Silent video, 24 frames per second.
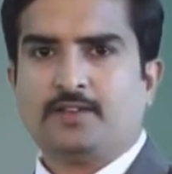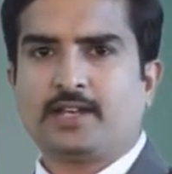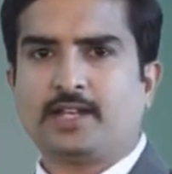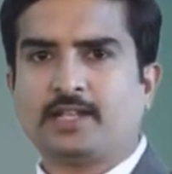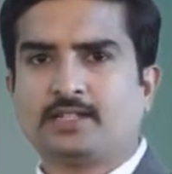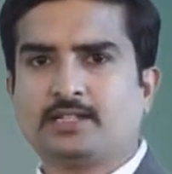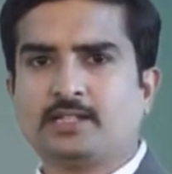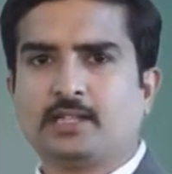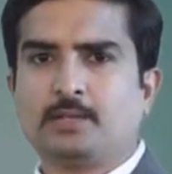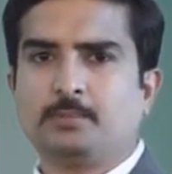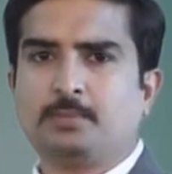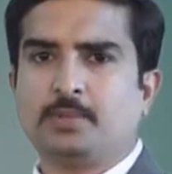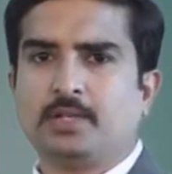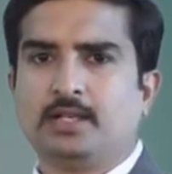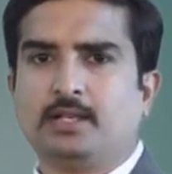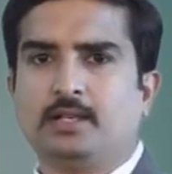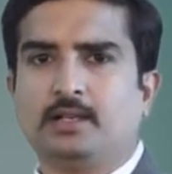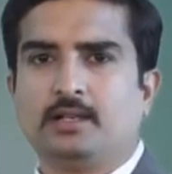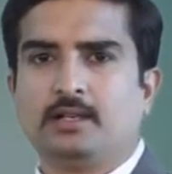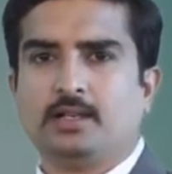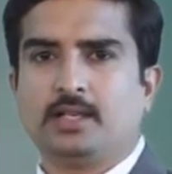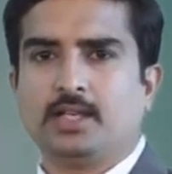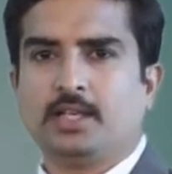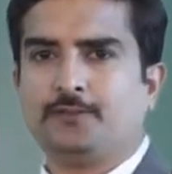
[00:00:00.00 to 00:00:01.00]
For
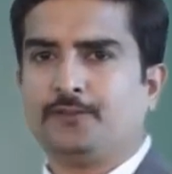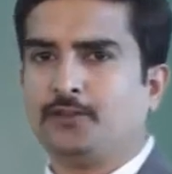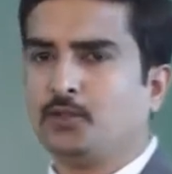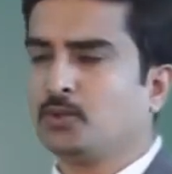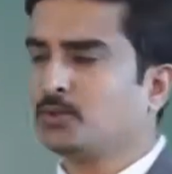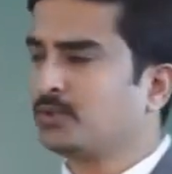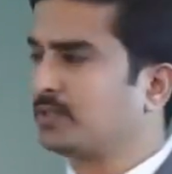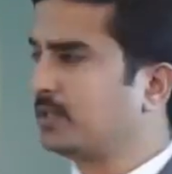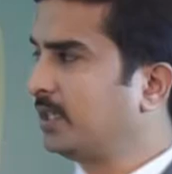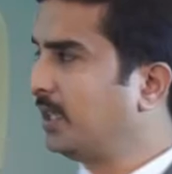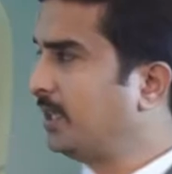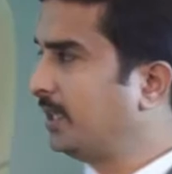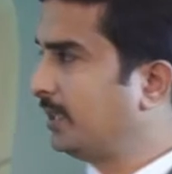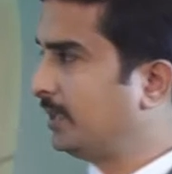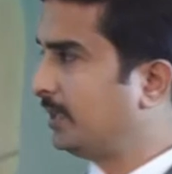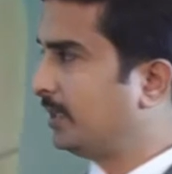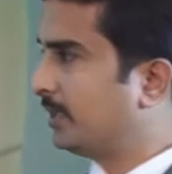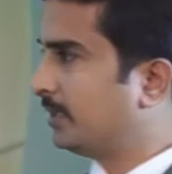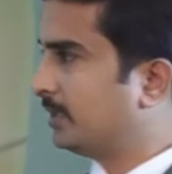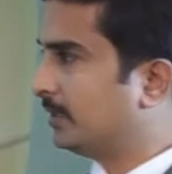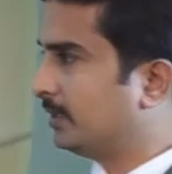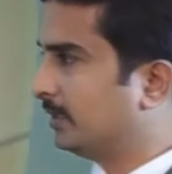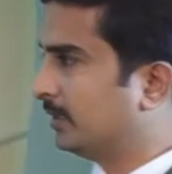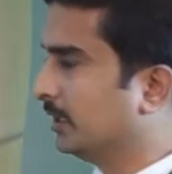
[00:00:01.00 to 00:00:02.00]
example, if you see
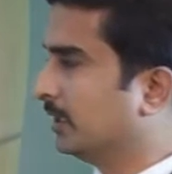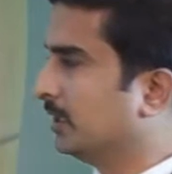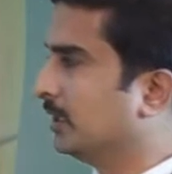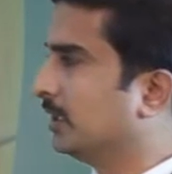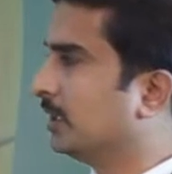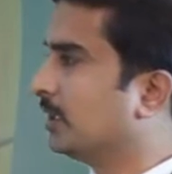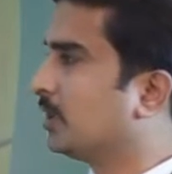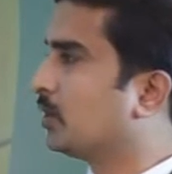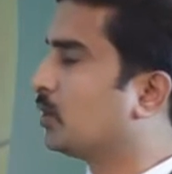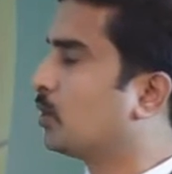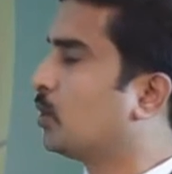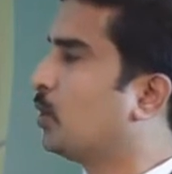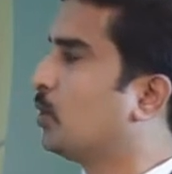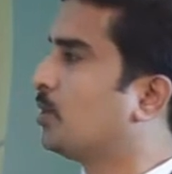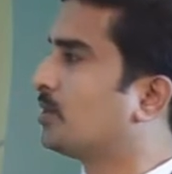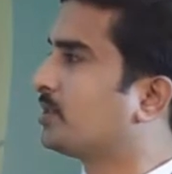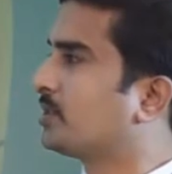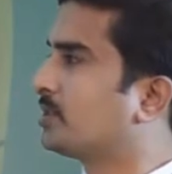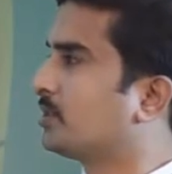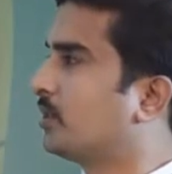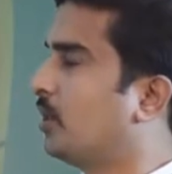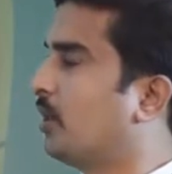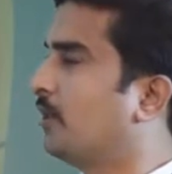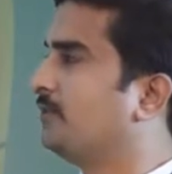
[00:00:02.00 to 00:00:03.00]
the
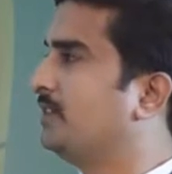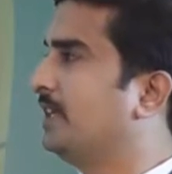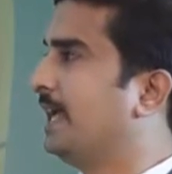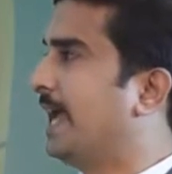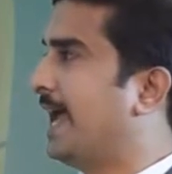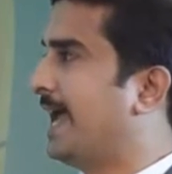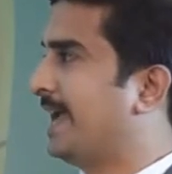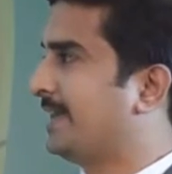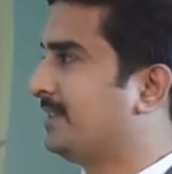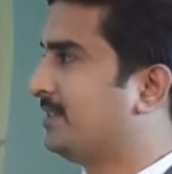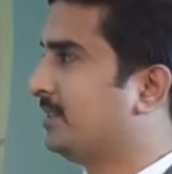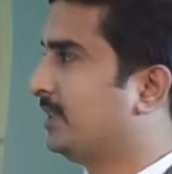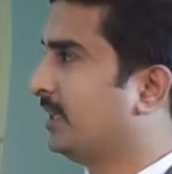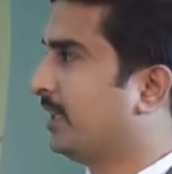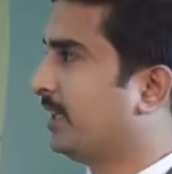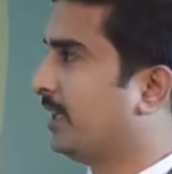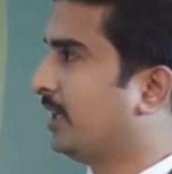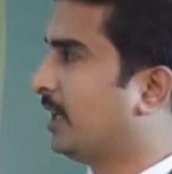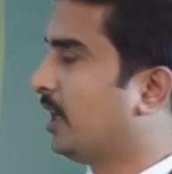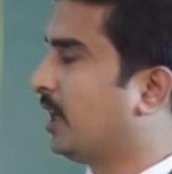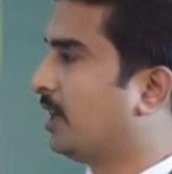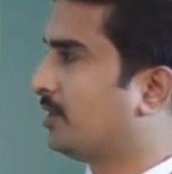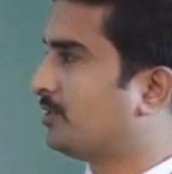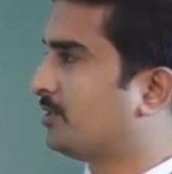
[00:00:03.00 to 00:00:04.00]
course of the
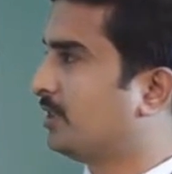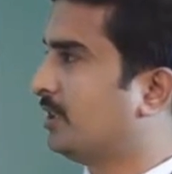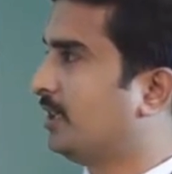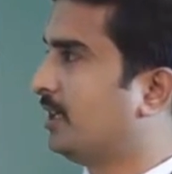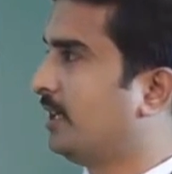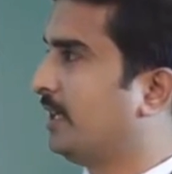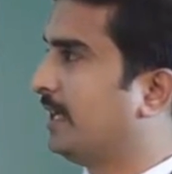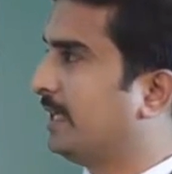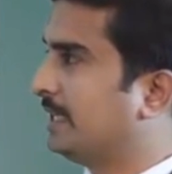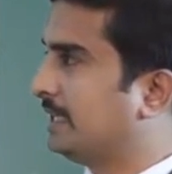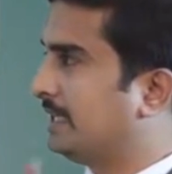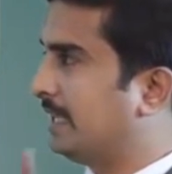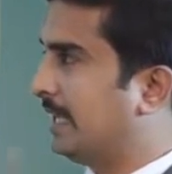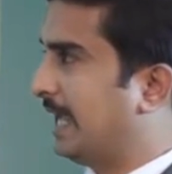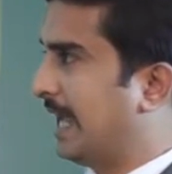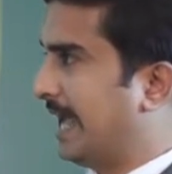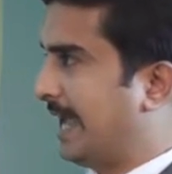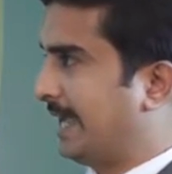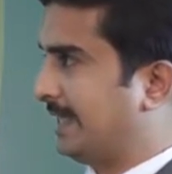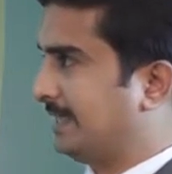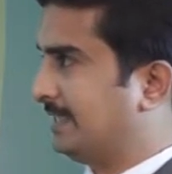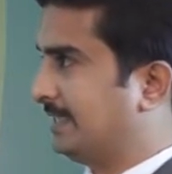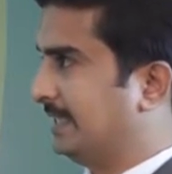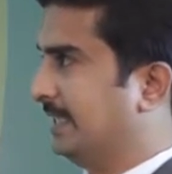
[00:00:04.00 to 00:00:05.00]
axillary artery in the
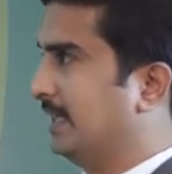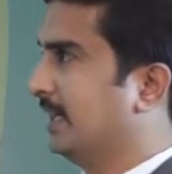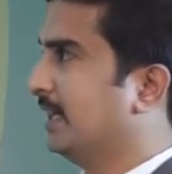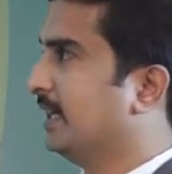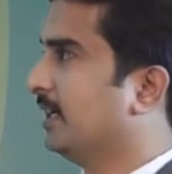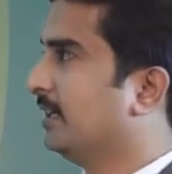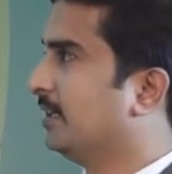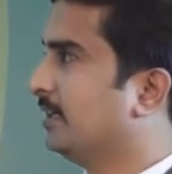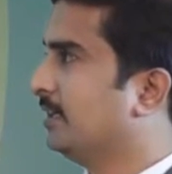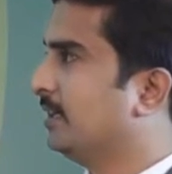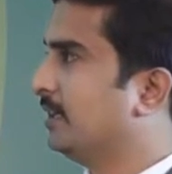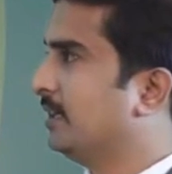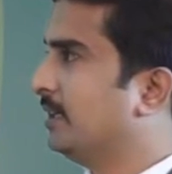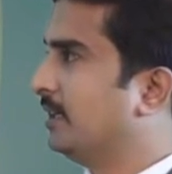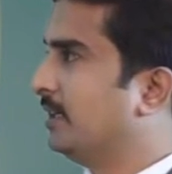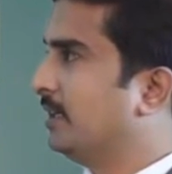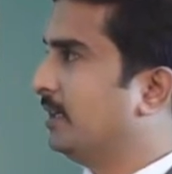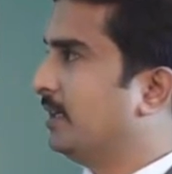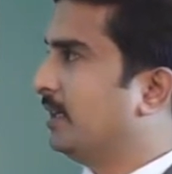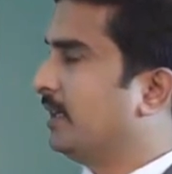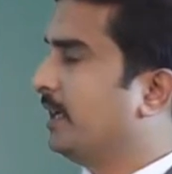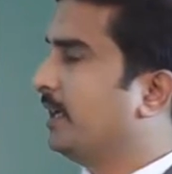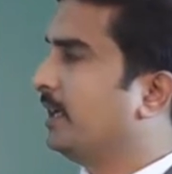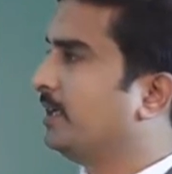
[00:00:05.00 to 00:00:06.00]
axilla,
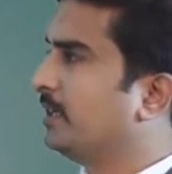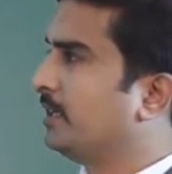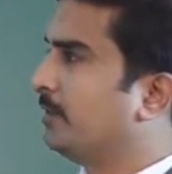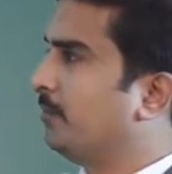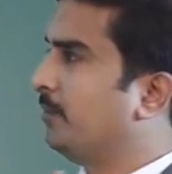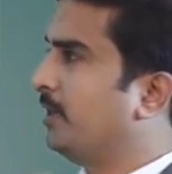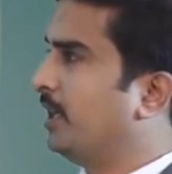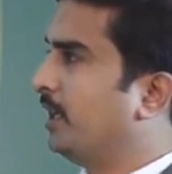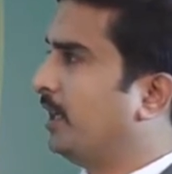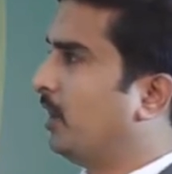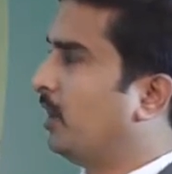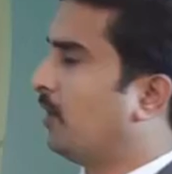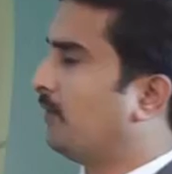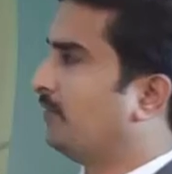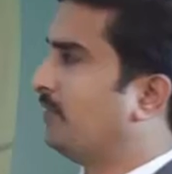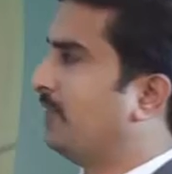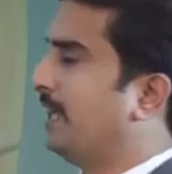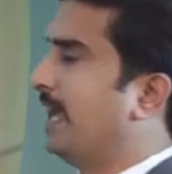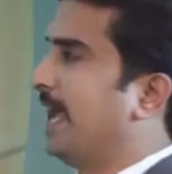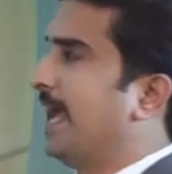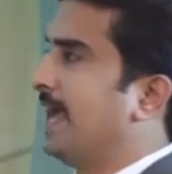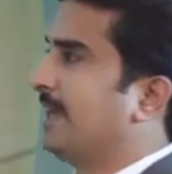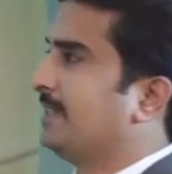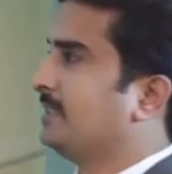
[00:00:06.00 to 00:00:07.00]
in the middle of
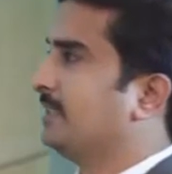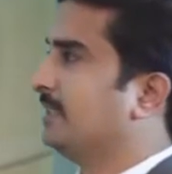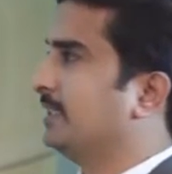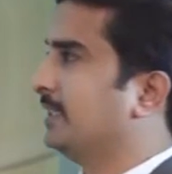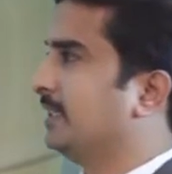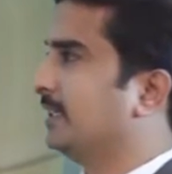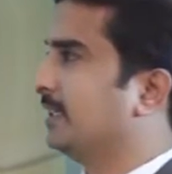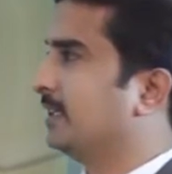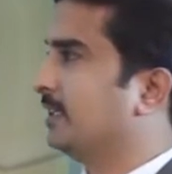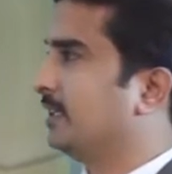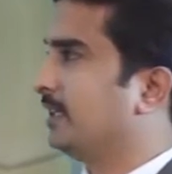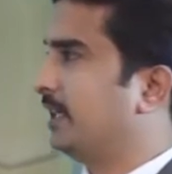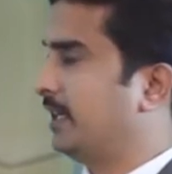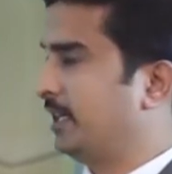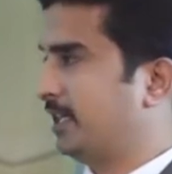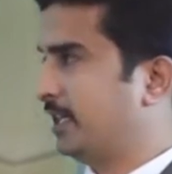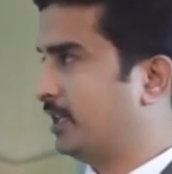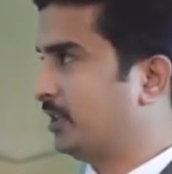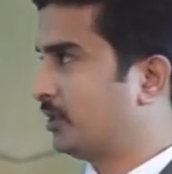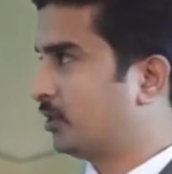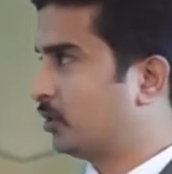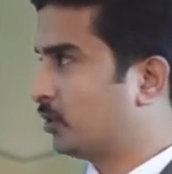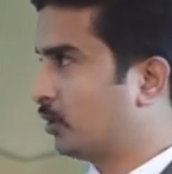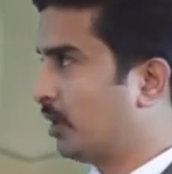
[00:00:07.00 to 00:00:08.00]
the axilla it
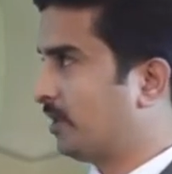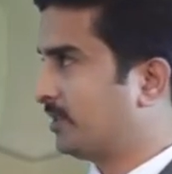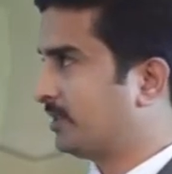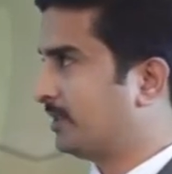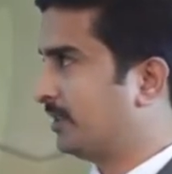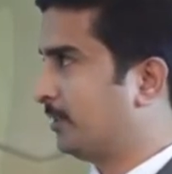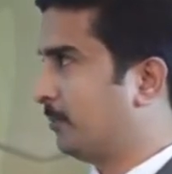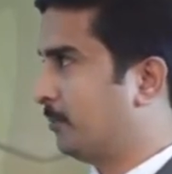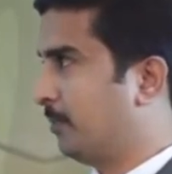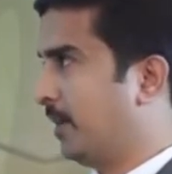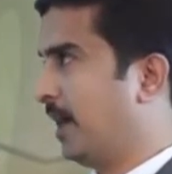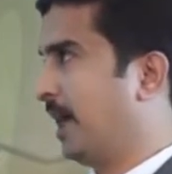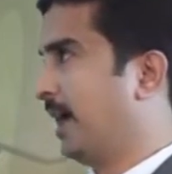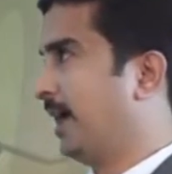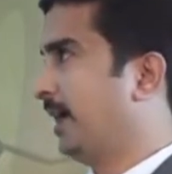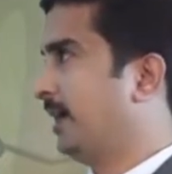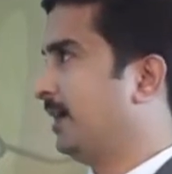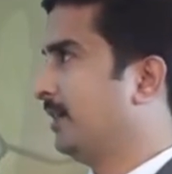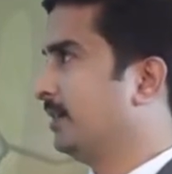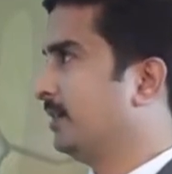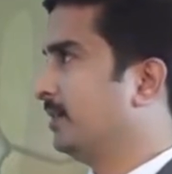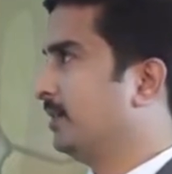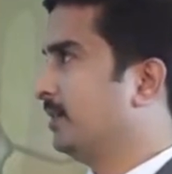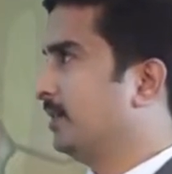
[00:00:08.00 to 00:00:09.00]
is crossed
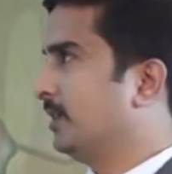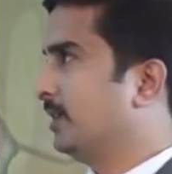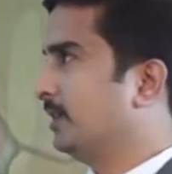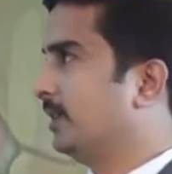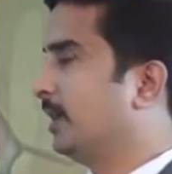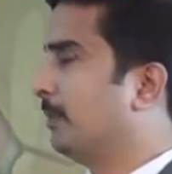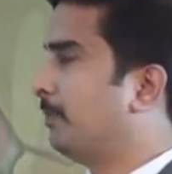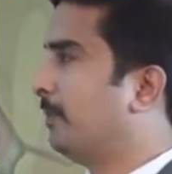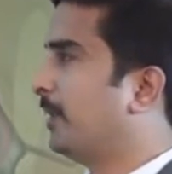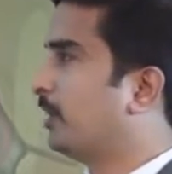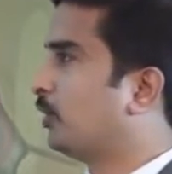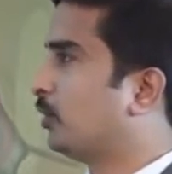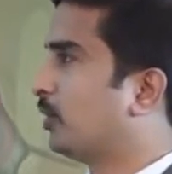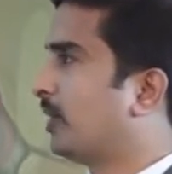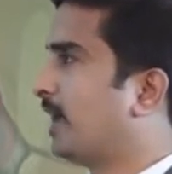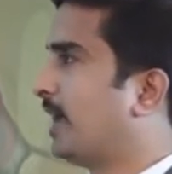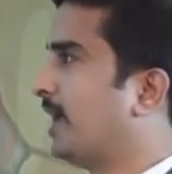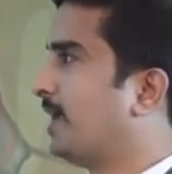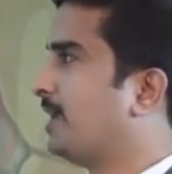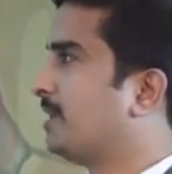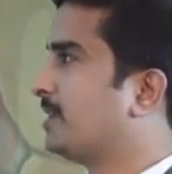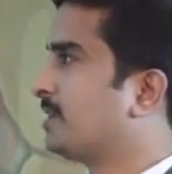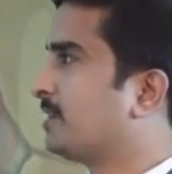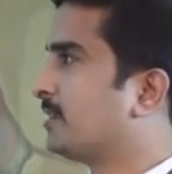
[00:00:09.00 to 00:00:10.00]
by the
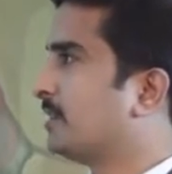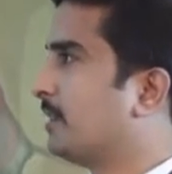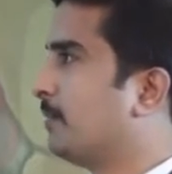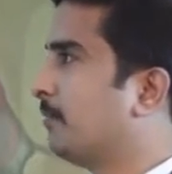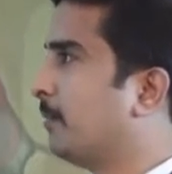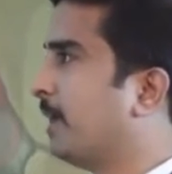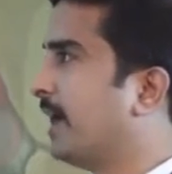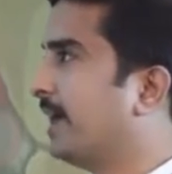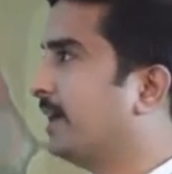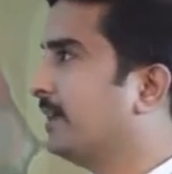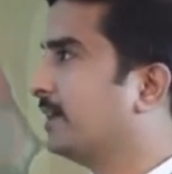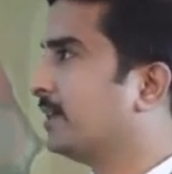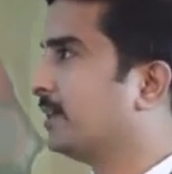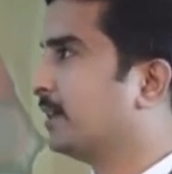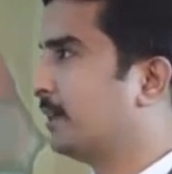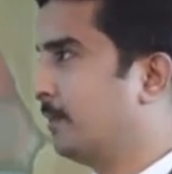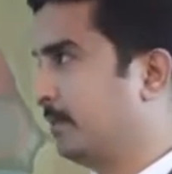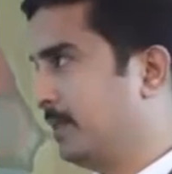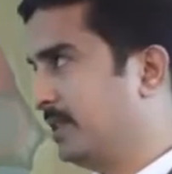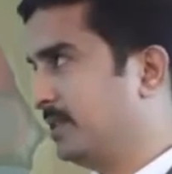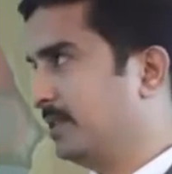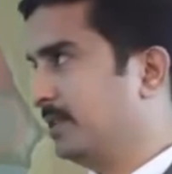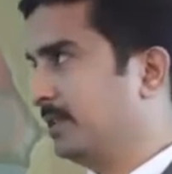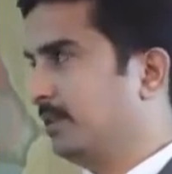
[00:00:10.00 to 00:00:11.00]
pectoralis minor
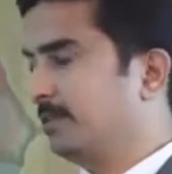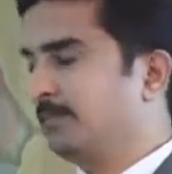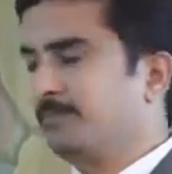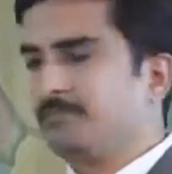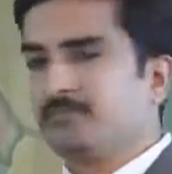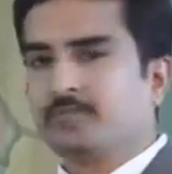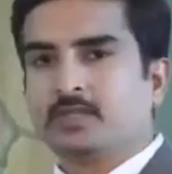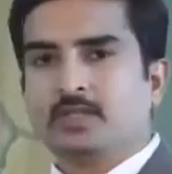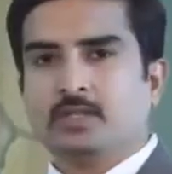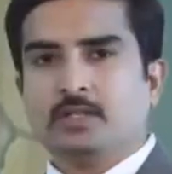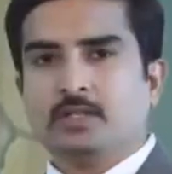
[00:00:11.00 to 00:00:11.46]
muscle.